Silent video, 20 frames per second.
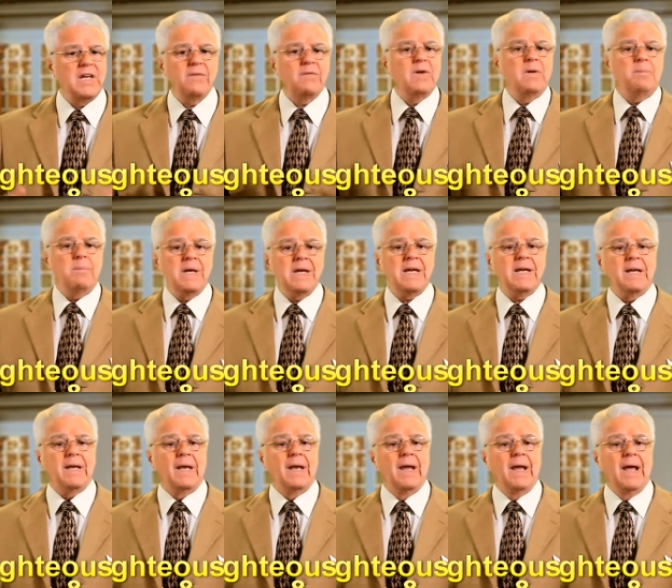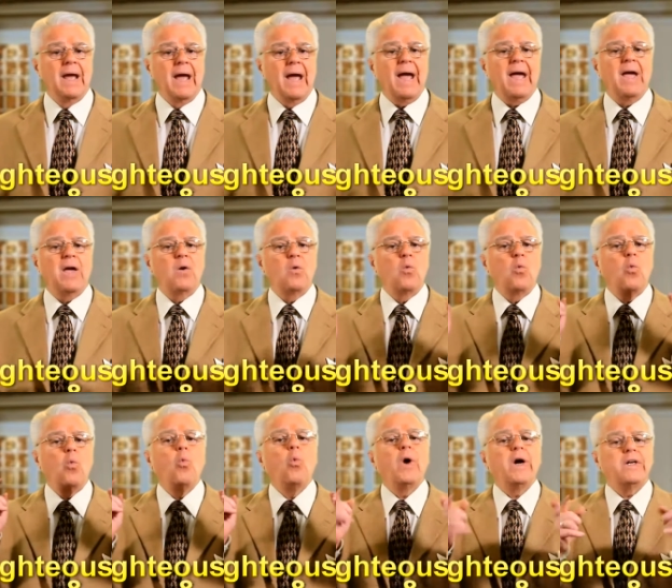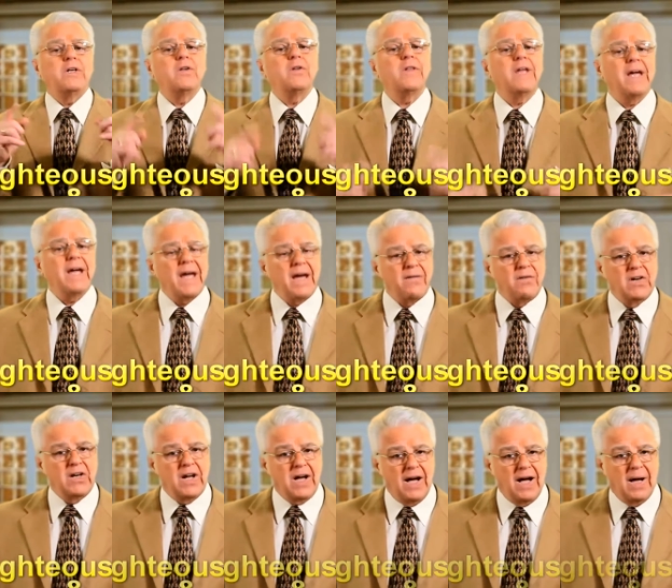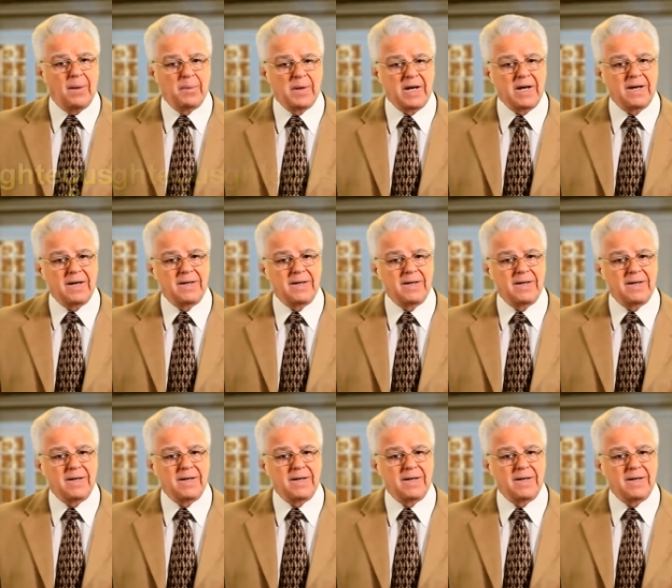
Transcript: even mean? And what do they have in common?